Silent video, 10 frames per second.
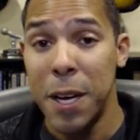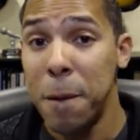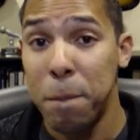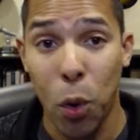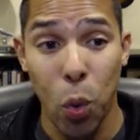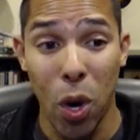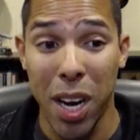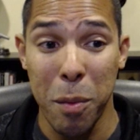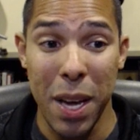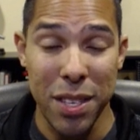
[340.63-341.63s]

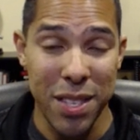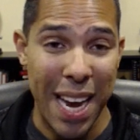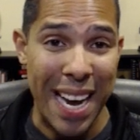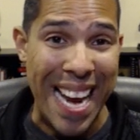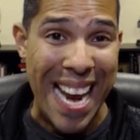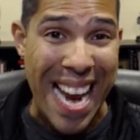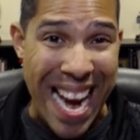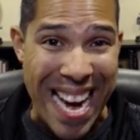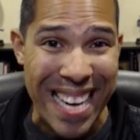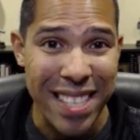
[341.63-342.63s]
Qualcomm has had
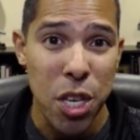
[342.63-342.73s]
8